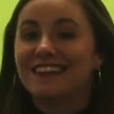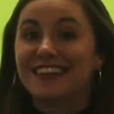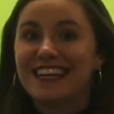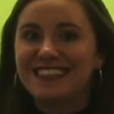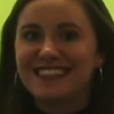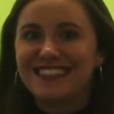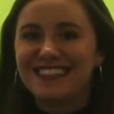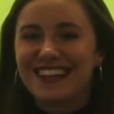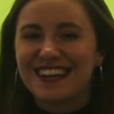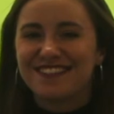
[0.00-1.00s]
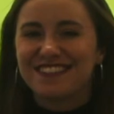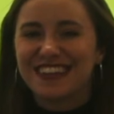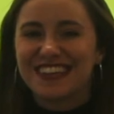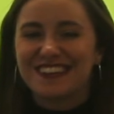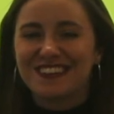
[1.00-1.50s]
Let's see if we
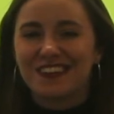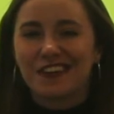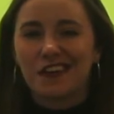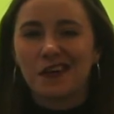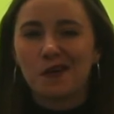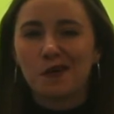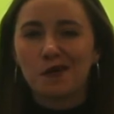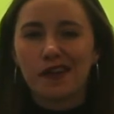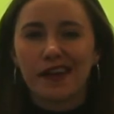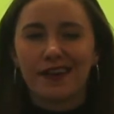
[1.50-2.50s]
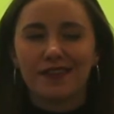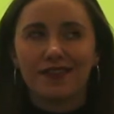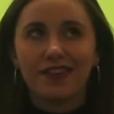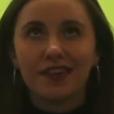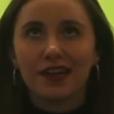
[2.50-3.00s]
can decode and
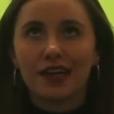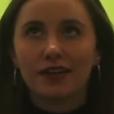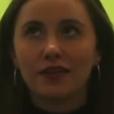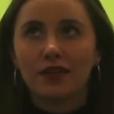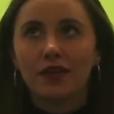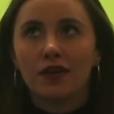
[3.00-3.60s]
figure out